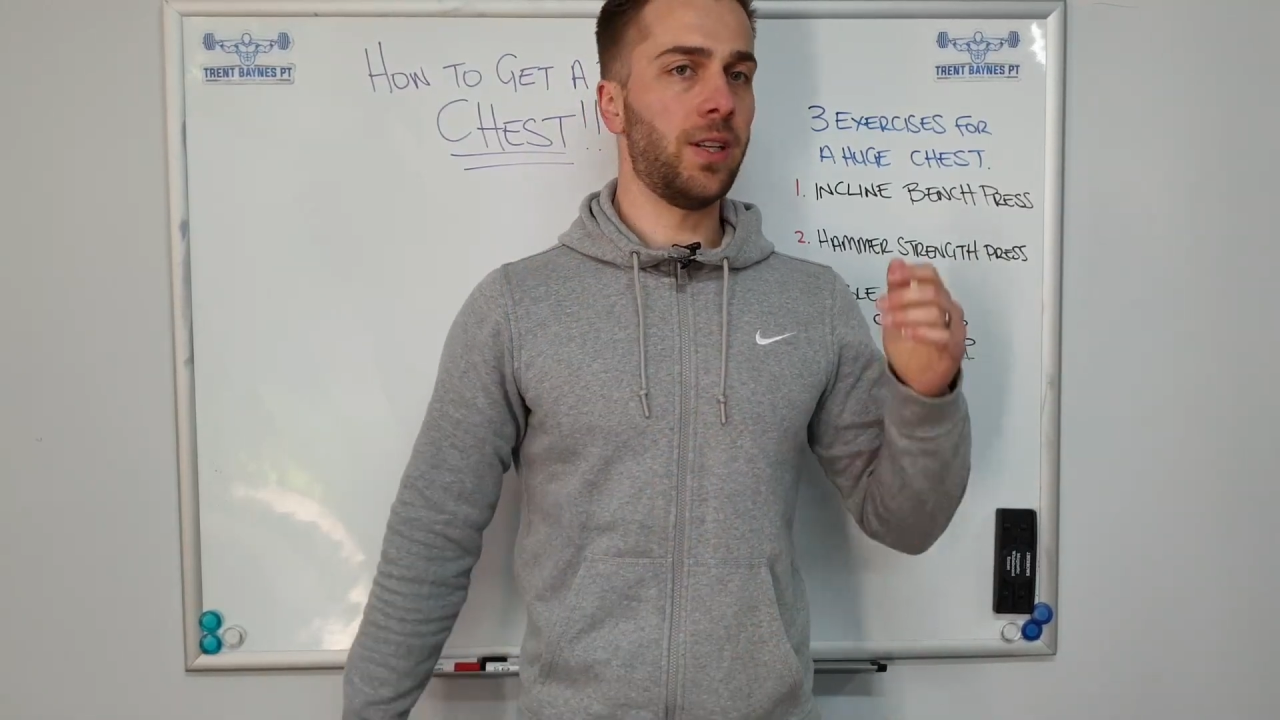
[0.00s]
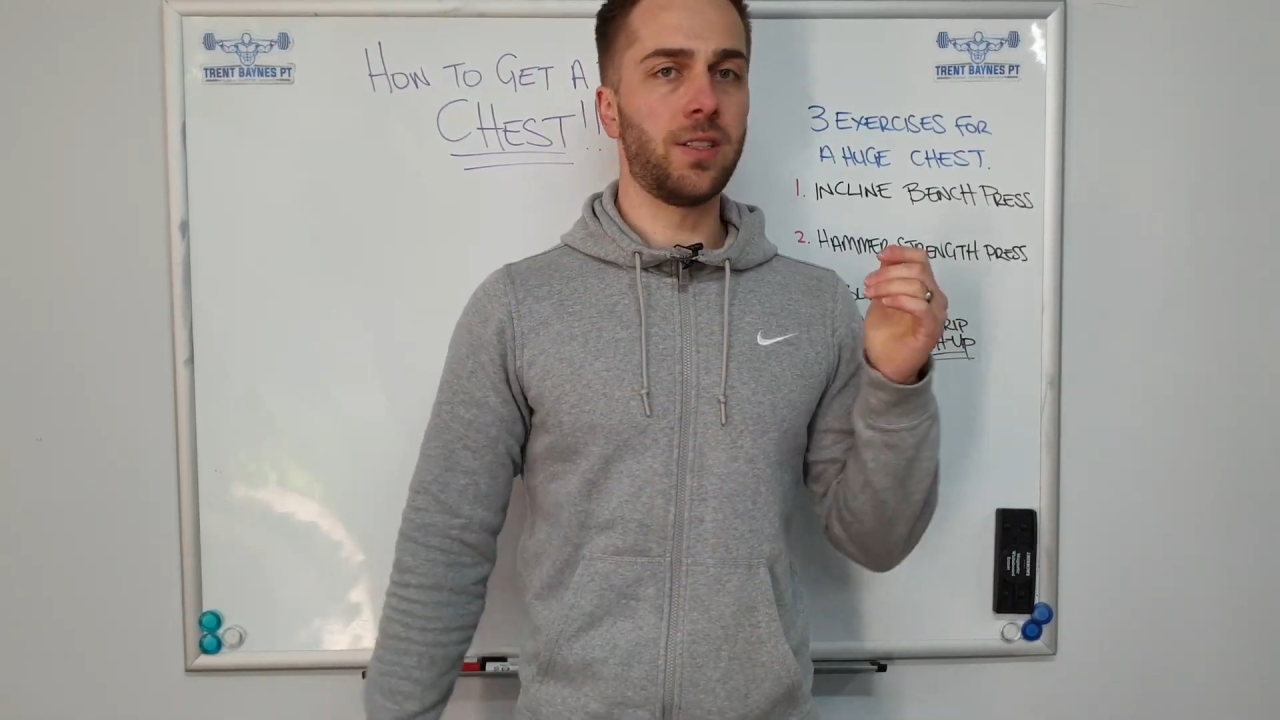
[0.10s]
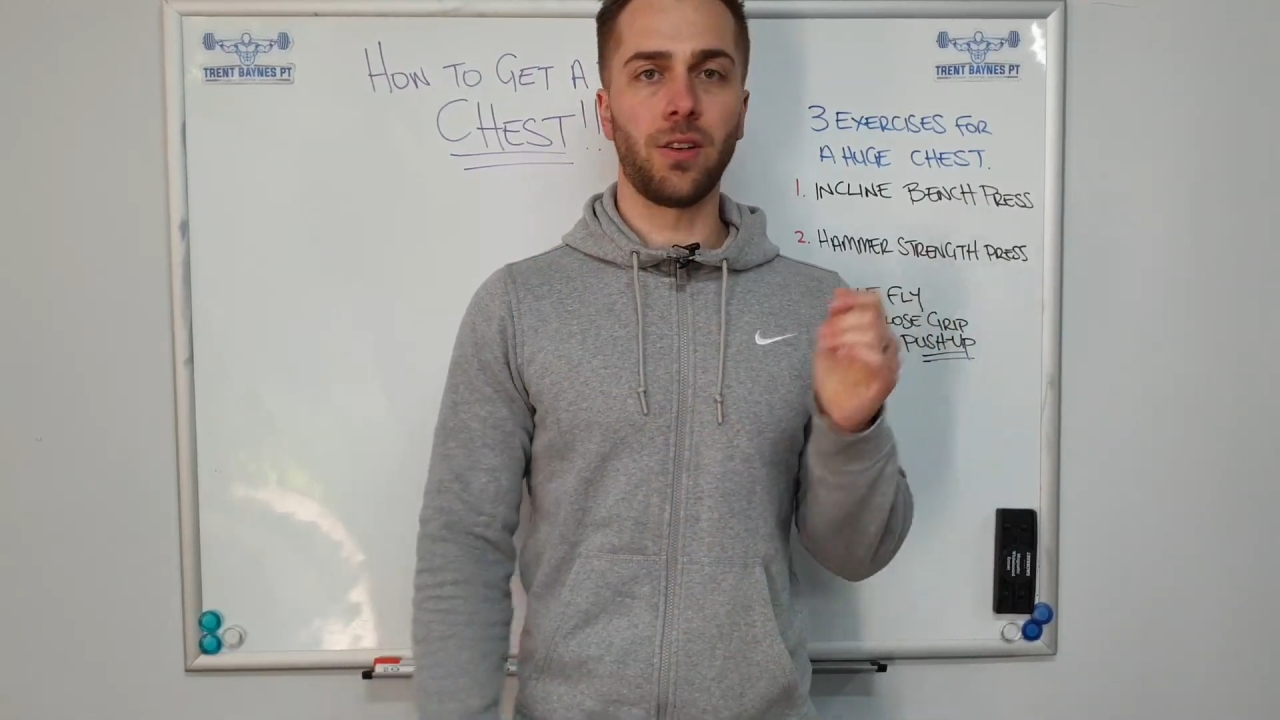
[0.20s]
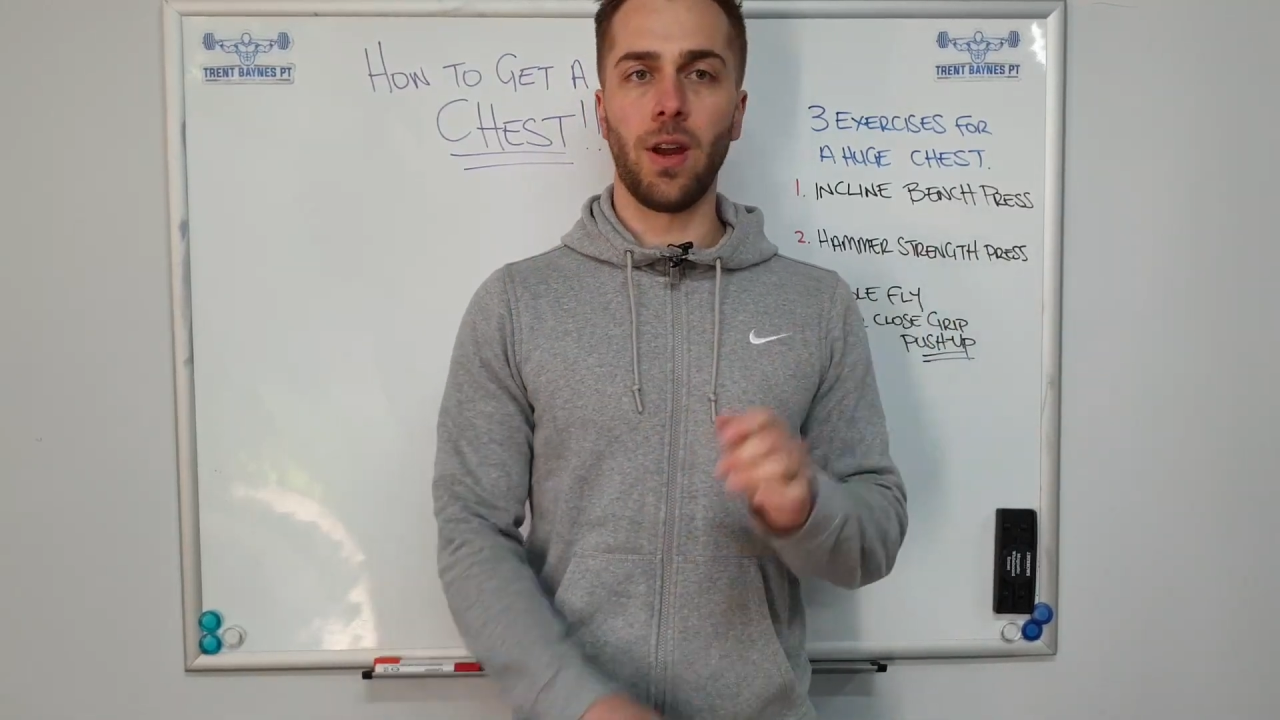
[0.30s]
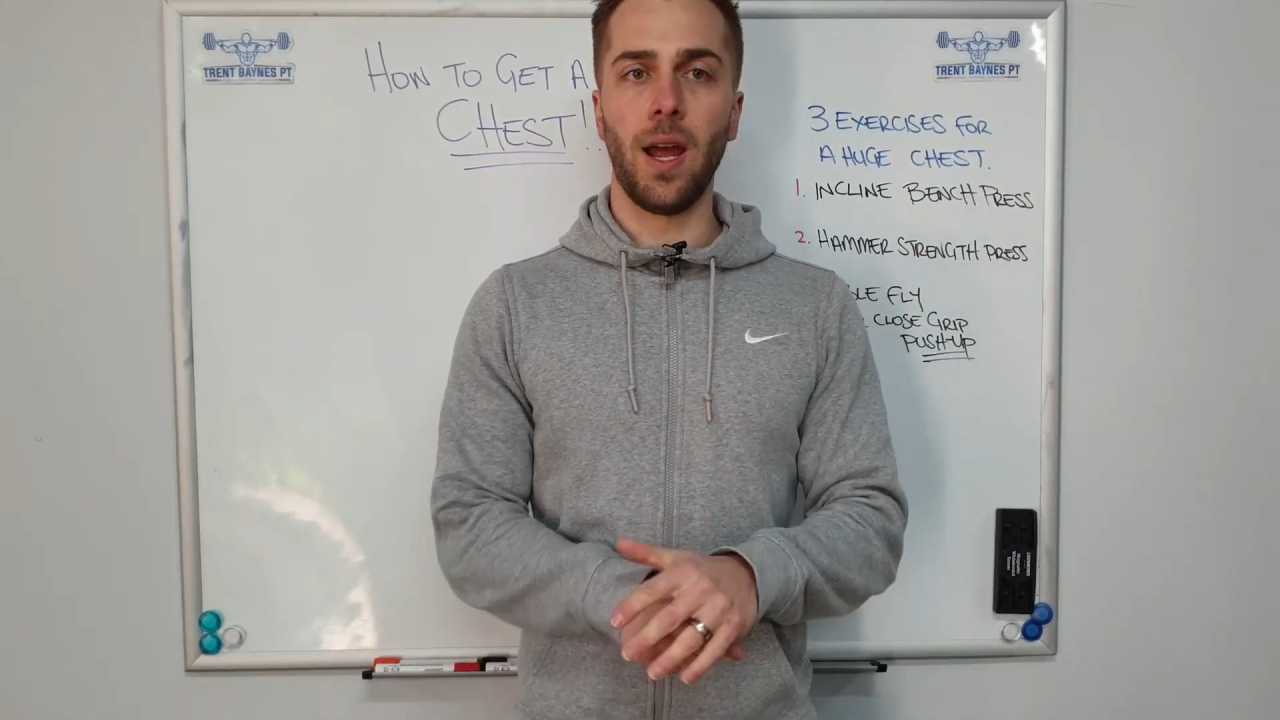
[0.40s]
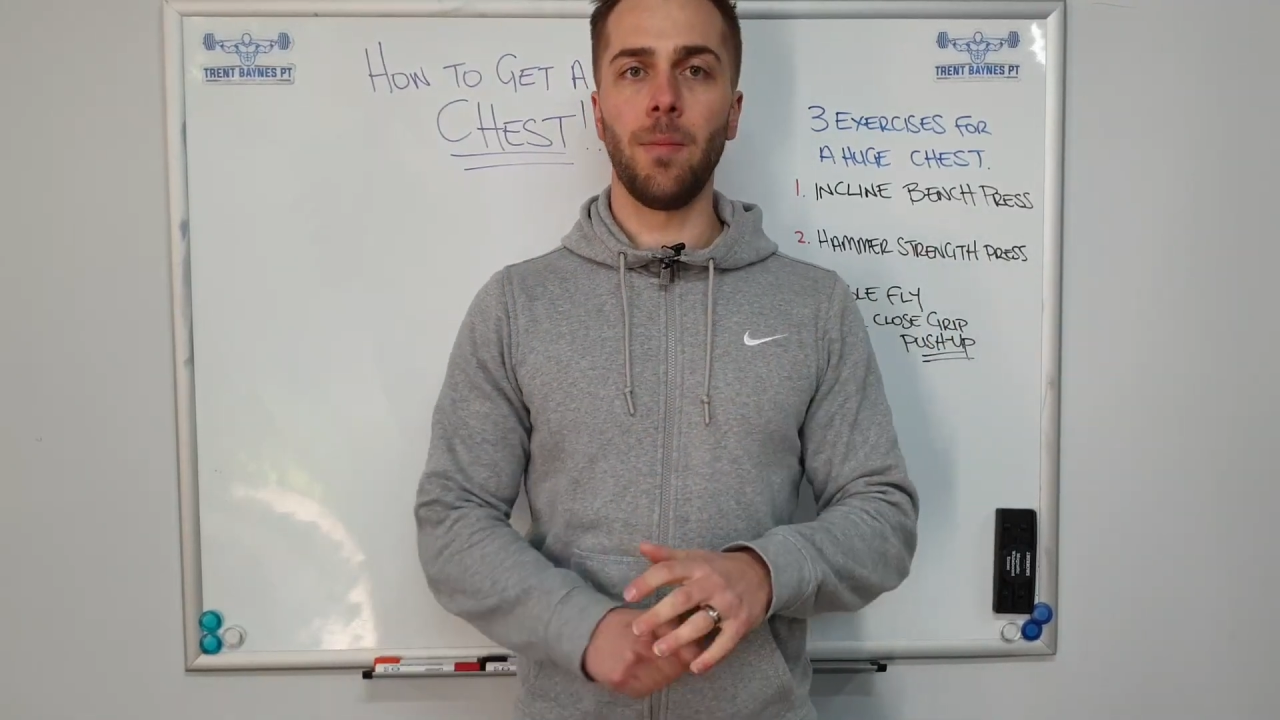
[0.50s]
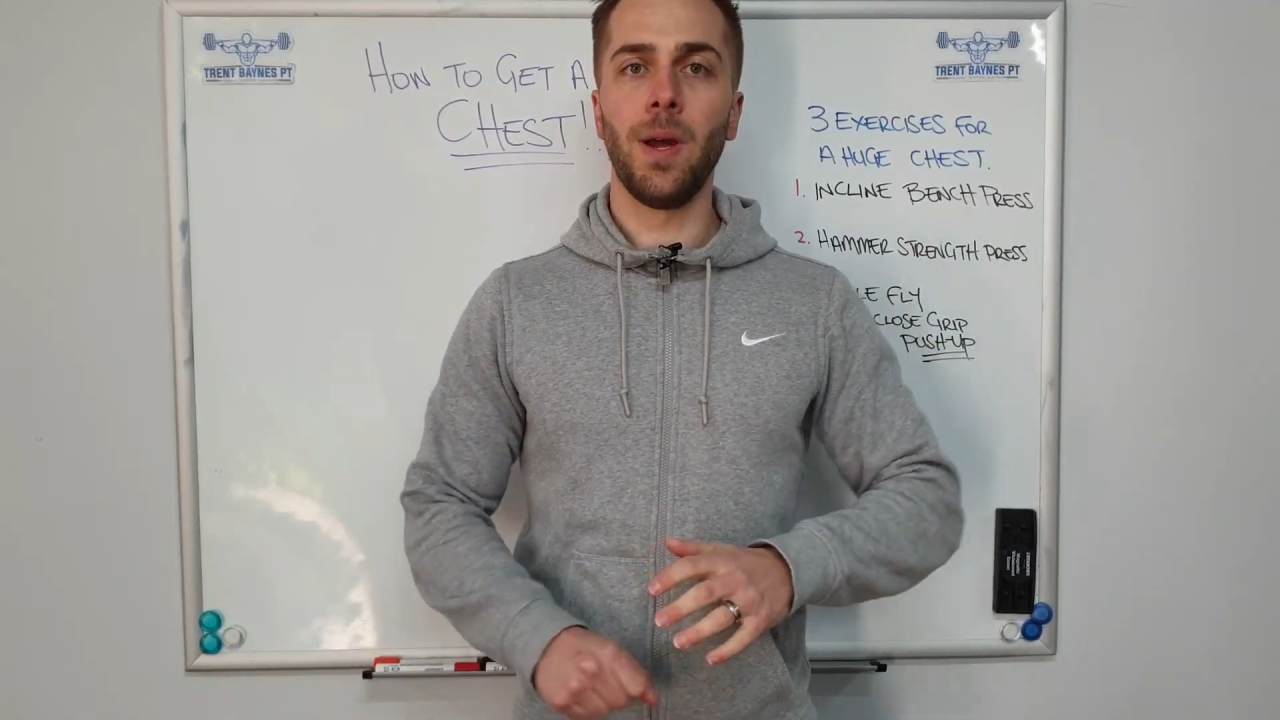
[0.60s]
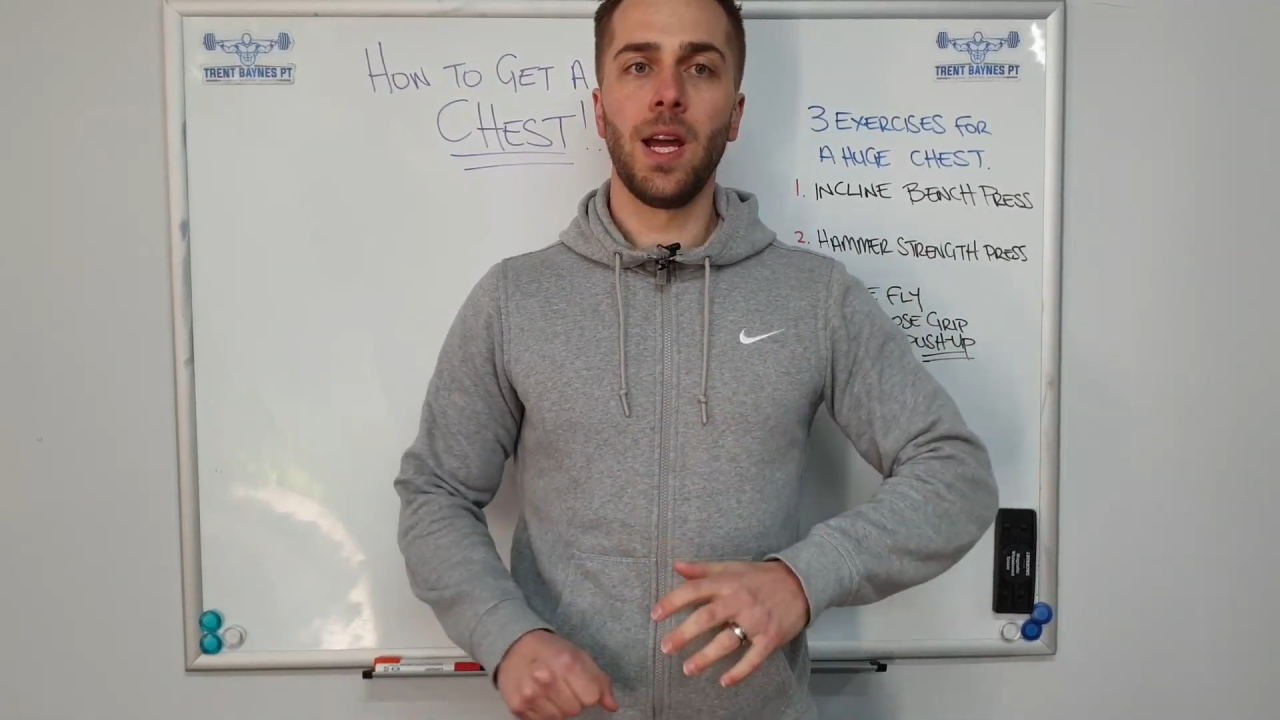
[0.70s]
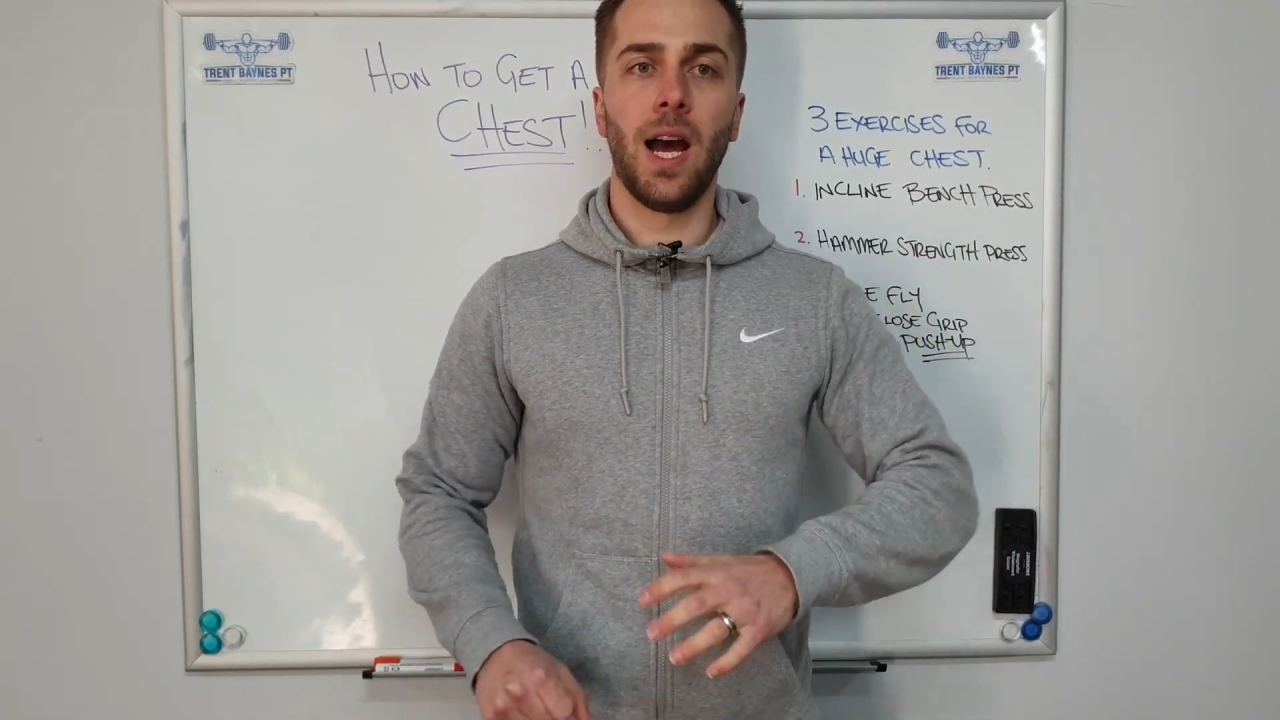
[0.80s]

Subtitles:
Instagram.